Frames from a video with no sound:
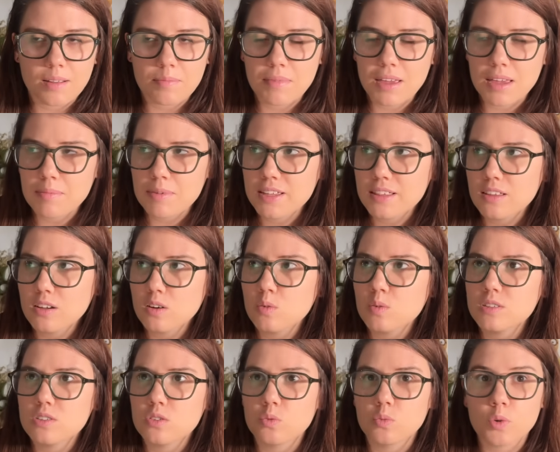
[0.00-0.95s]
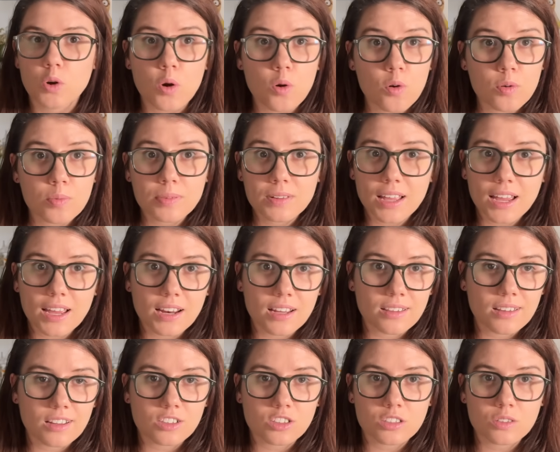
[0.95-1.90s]
Maybe there was a rogue planet
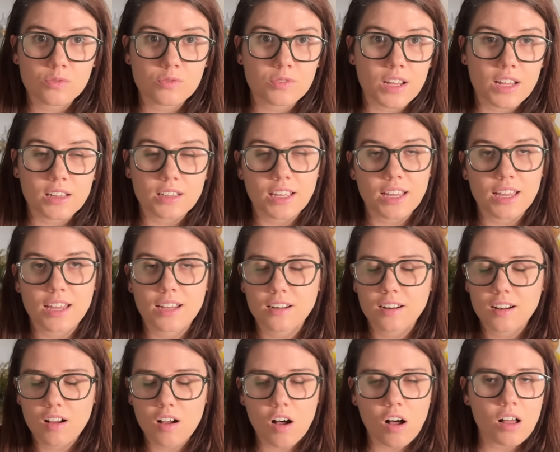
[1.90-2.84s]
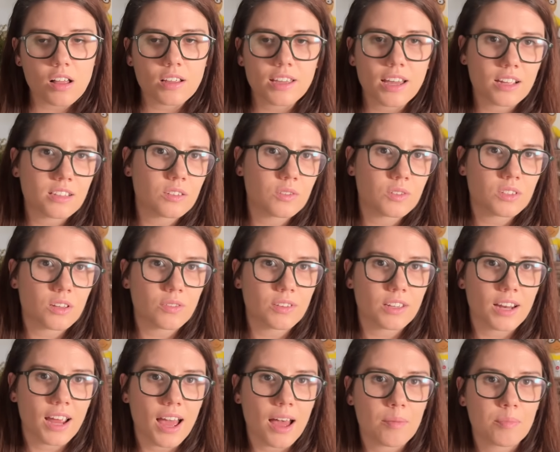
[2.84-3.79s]
that just fell in. All kinds of stuff
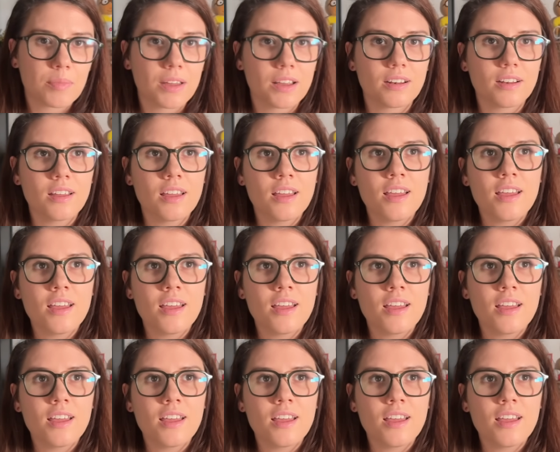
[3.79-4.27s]
can happen.